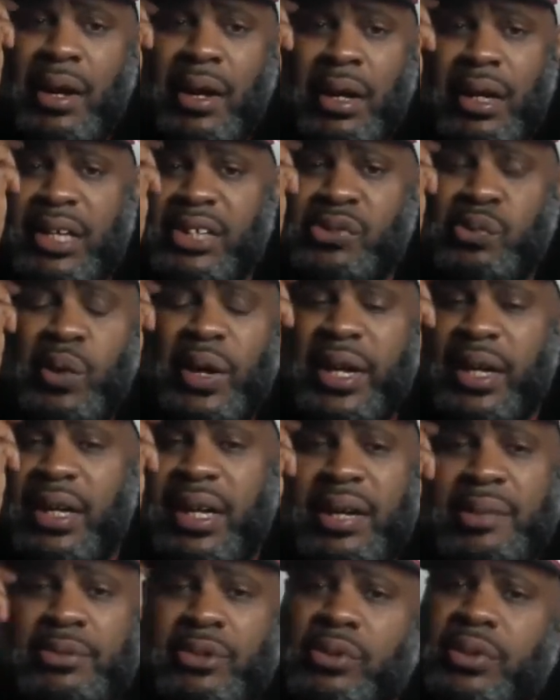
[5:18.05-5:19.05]
Because we can
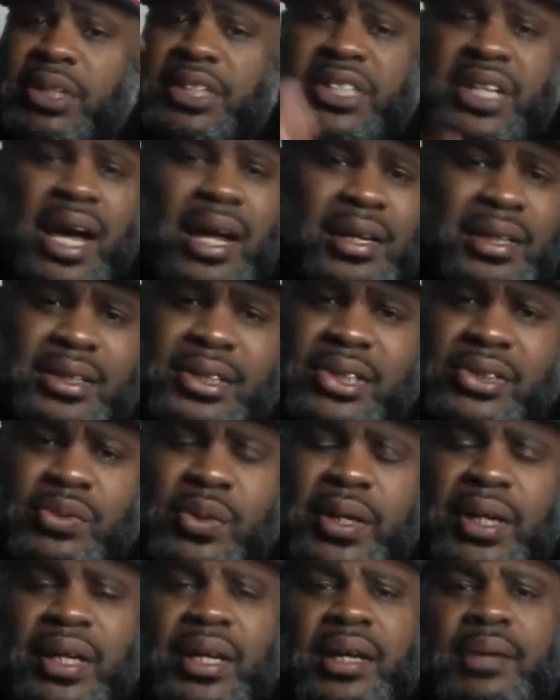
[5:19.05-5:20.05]
keep doing the challenges,
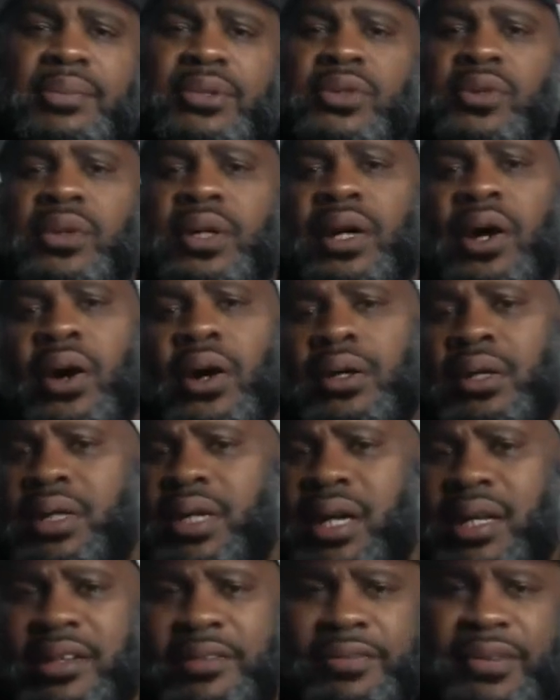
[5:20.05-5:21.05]
we can keep doing all of
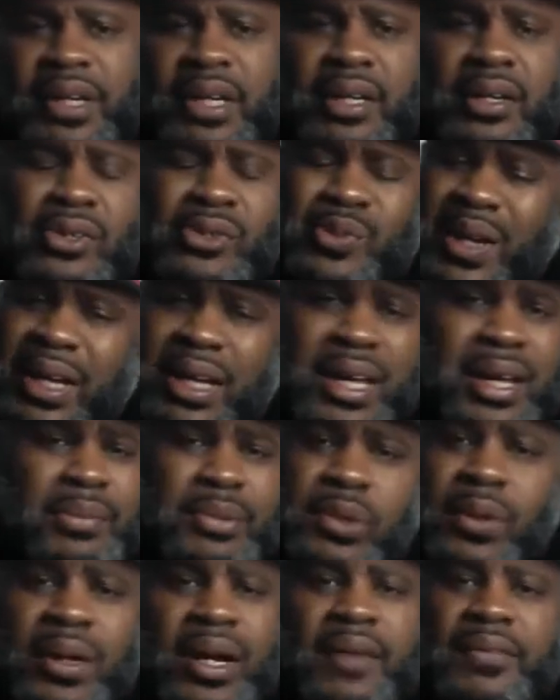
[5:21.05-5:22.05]
the other videos, we can
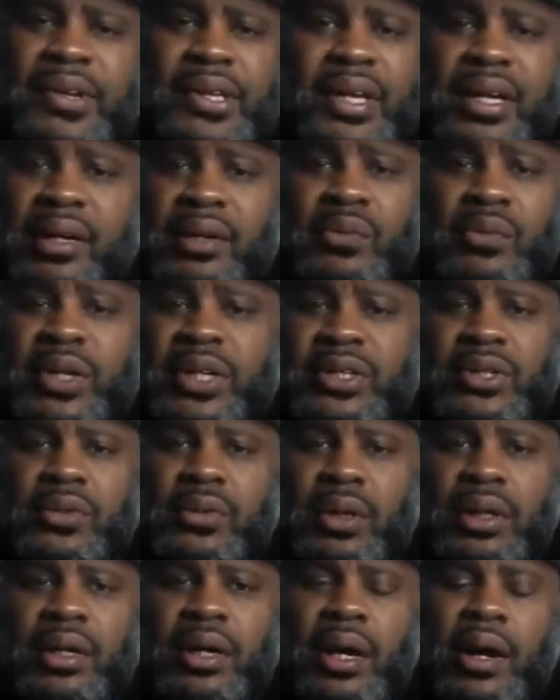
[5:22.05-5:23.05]
keep doing everything that we're
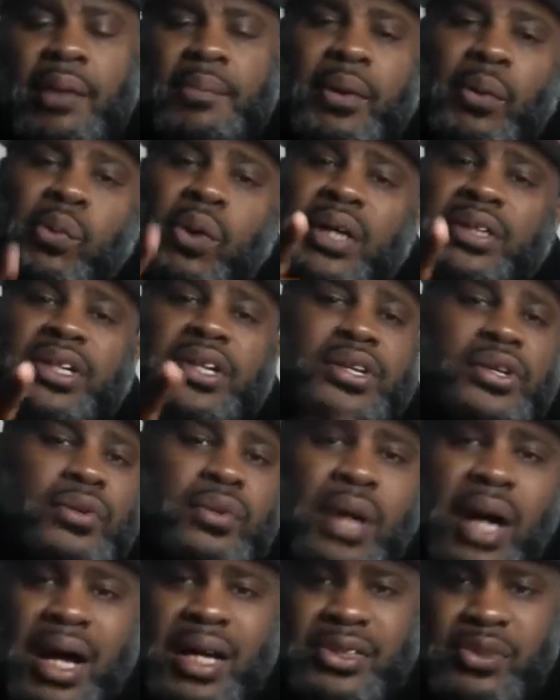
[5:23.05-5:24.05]
doing. But what do
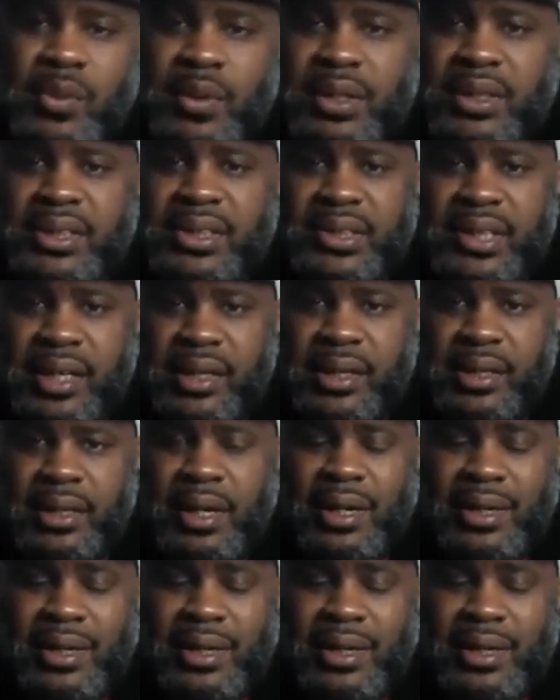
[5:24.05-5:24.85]
you guys want to see?